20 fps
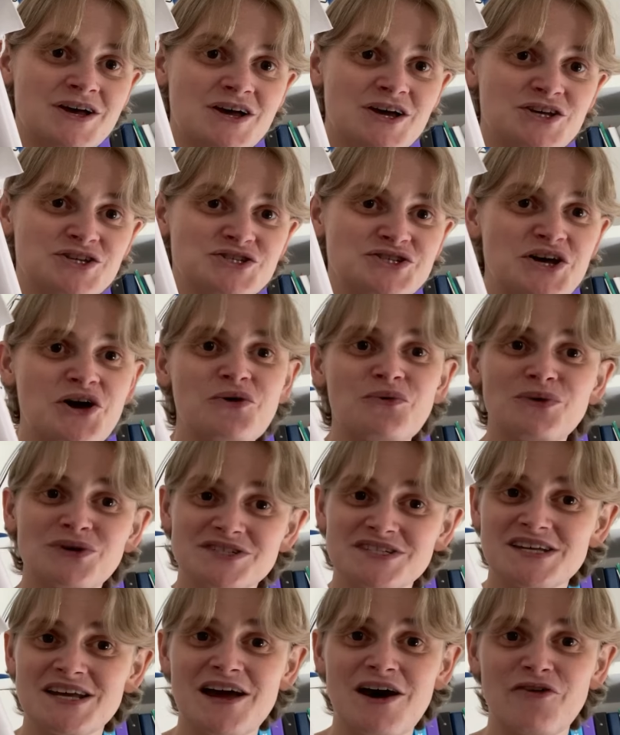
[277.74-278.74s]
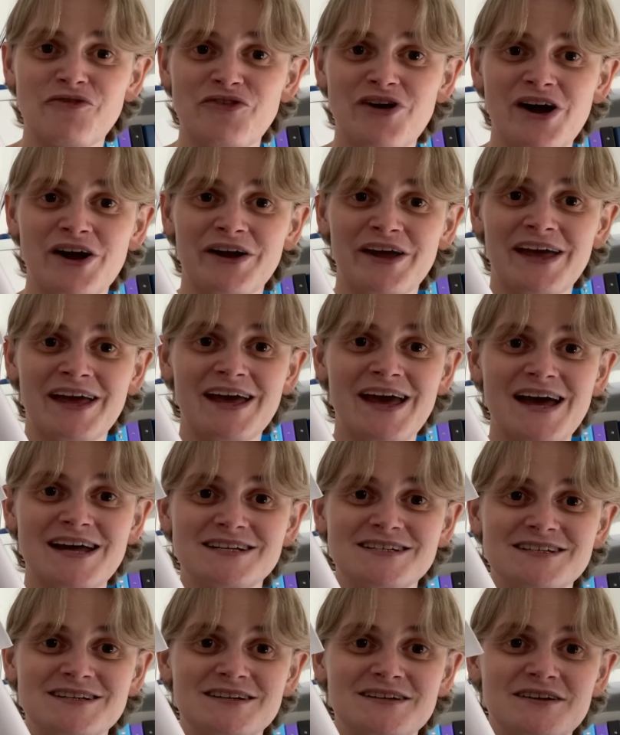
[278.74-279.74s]
so we'll see how far I can
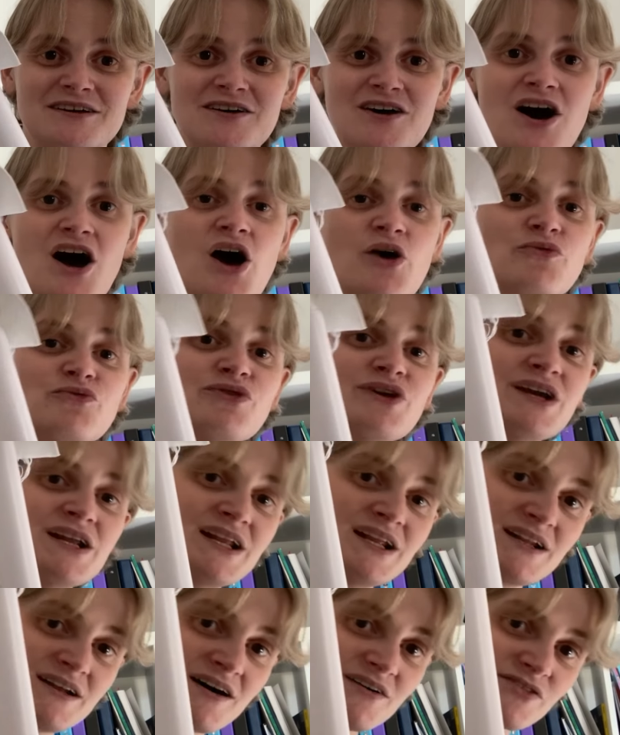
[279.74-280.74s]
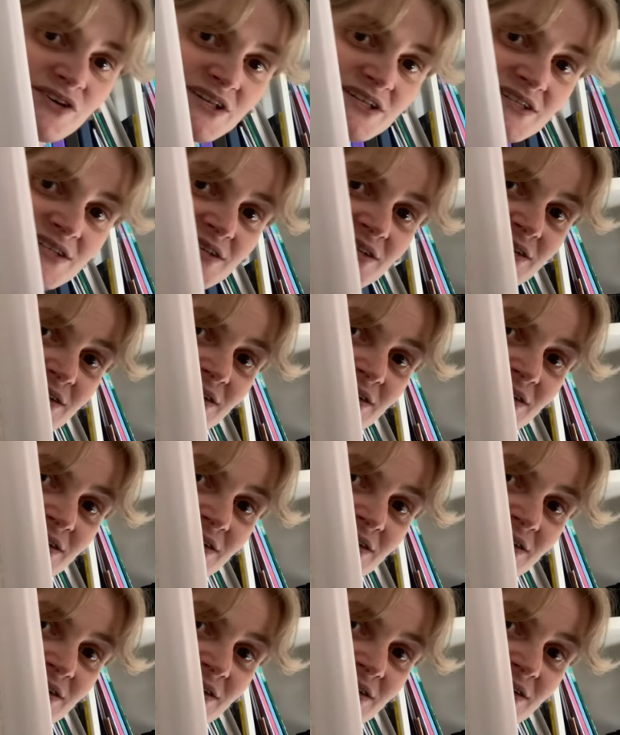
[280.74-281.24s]
get. I really love it.